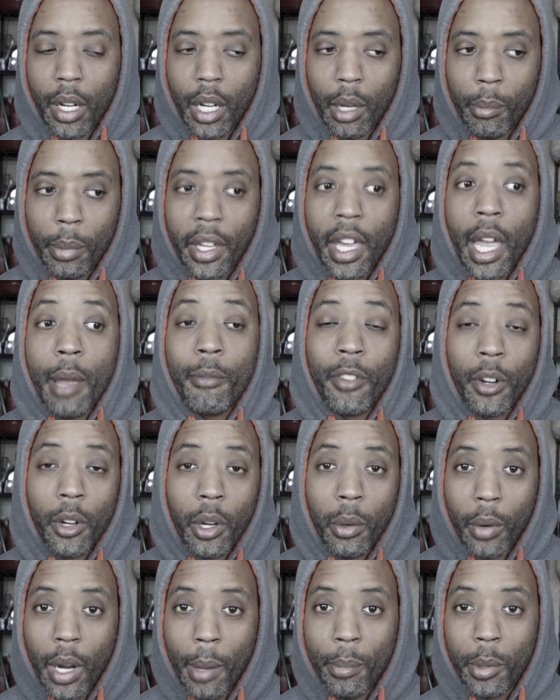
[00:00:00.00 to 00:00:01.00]
became very
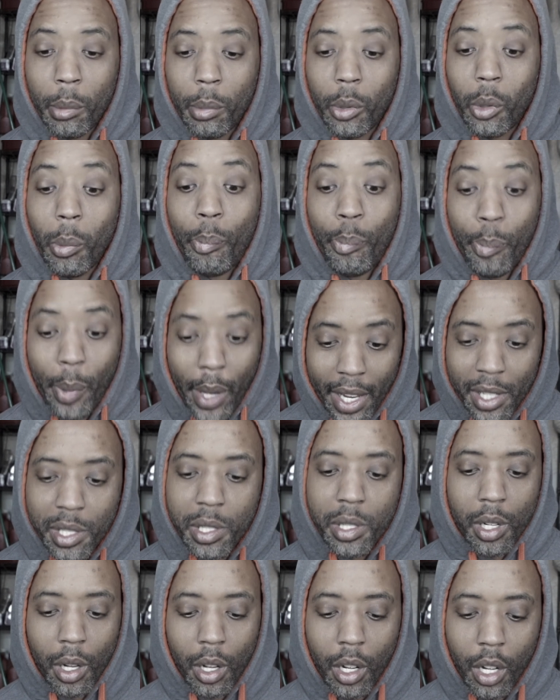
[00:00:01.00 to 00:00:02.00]
reputable
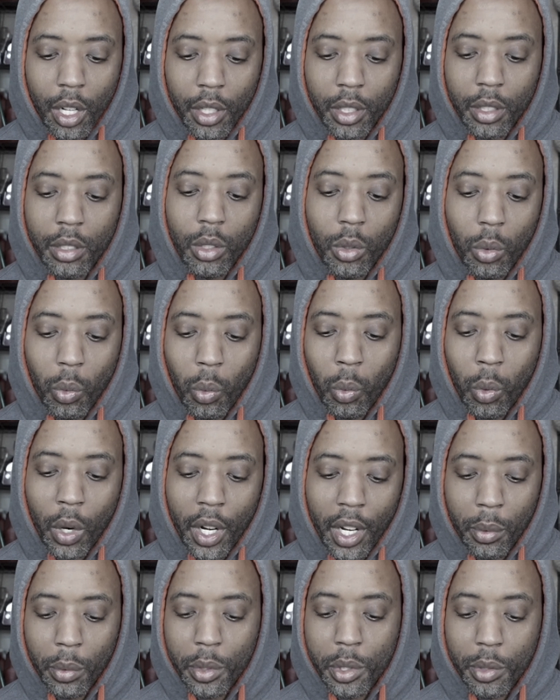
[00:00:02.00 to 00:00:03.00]
based on what
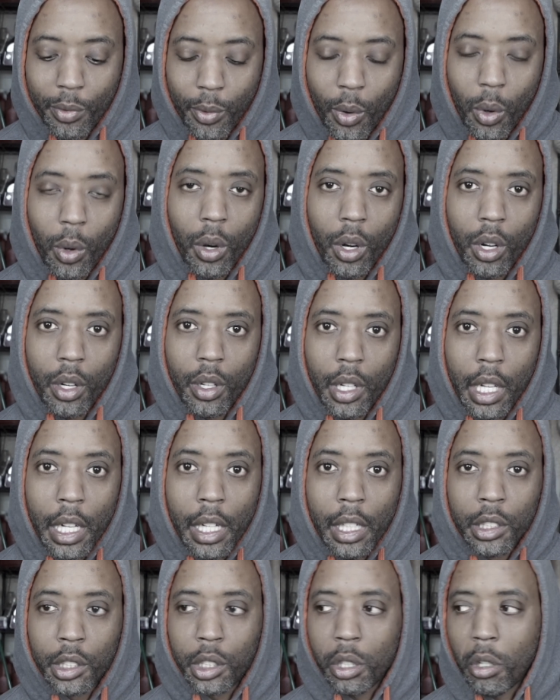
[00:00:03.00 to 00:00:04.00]
it was for.
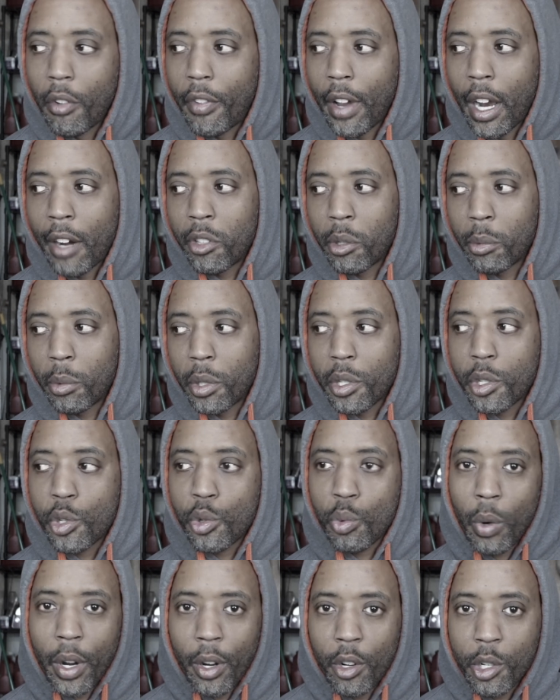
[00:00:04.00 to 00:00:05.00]
So if everyone
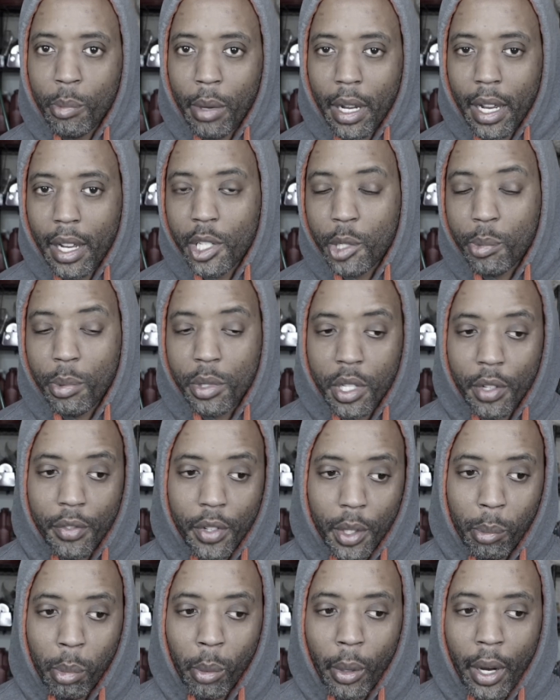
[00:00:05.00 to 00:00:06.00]
swears by a
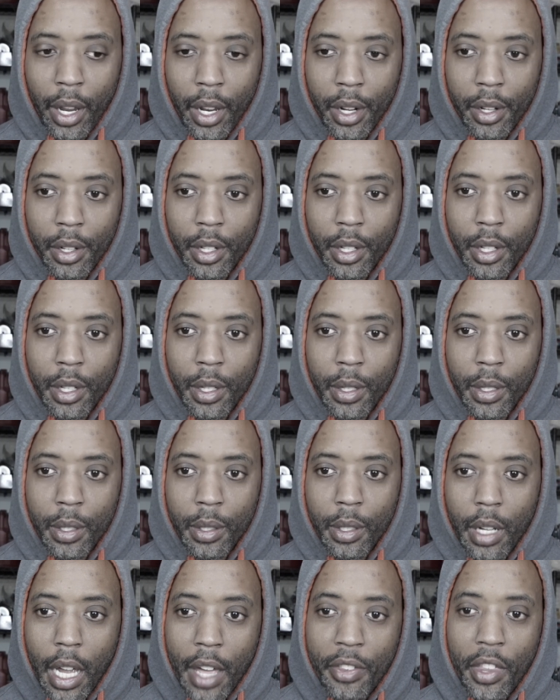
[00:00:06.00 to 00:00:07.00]
specific brand
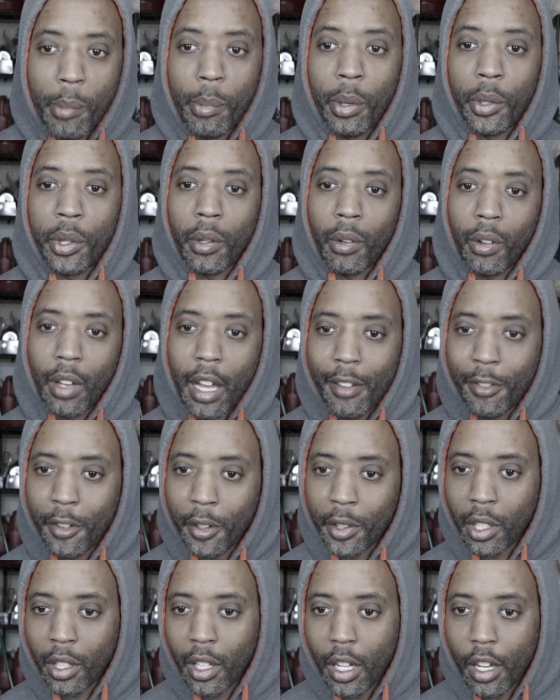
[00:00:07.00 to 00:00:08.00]
and they put their life on
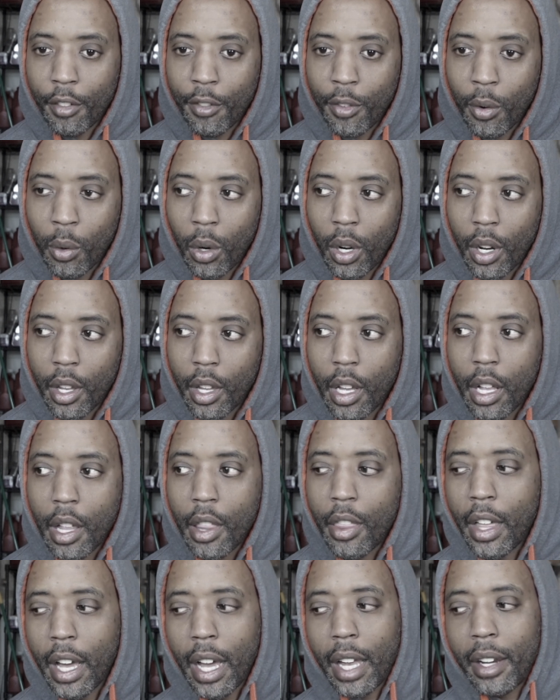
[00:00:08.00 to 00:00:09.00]
the line for it,
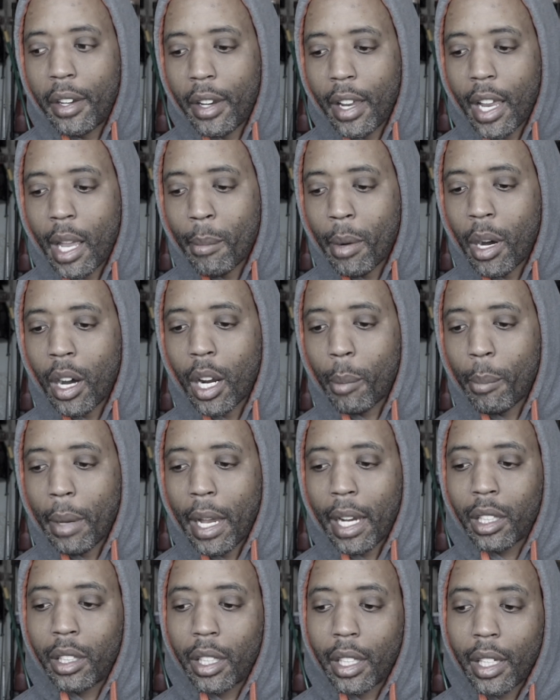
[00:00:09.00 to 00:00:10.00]
that name
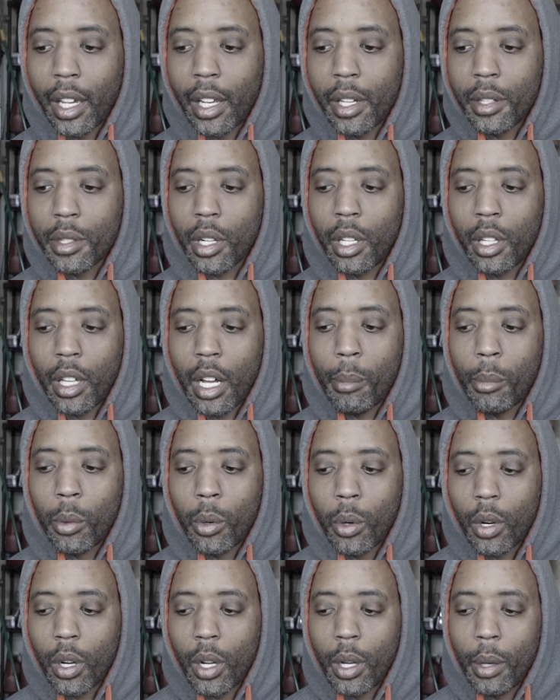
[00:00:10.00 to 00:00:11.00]
automatically gains a lot
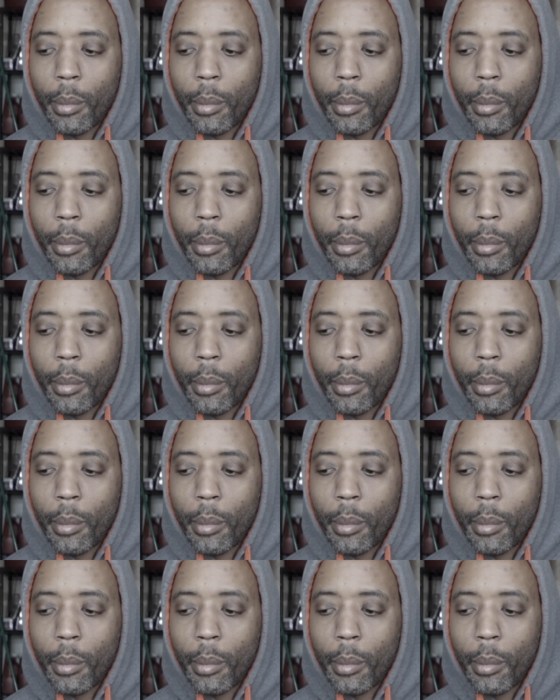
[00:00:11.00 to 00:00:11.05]
more